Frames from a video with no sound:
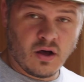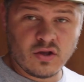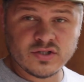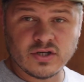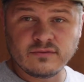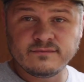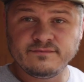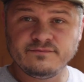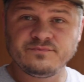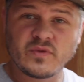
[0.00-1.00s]
Also,
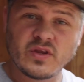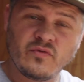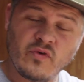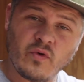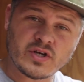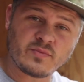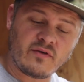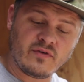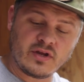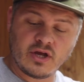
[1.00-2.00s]
if you watch
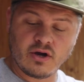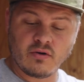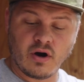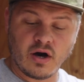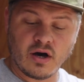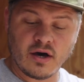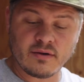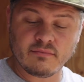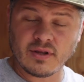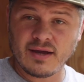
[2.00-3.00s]
my video
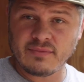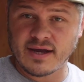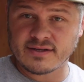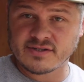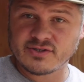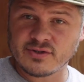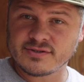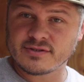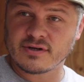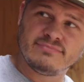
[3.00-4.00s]
on blind bag
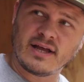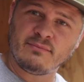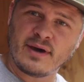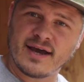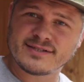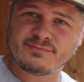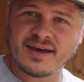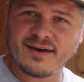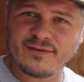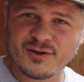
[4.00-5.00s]
essentials, blind bags and
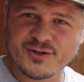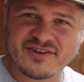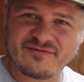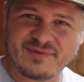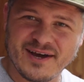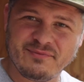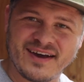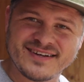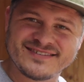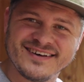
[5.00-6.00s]
my evolution of blind
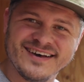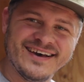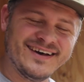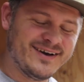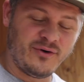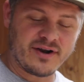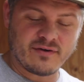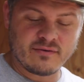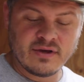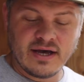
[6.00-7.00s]
bags,
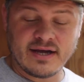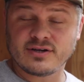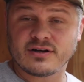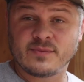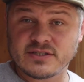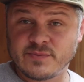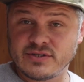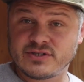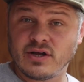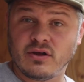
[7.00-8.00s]
whatever, I talked about
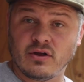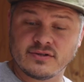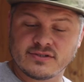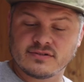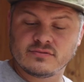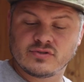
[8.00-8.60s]
spent shell holes.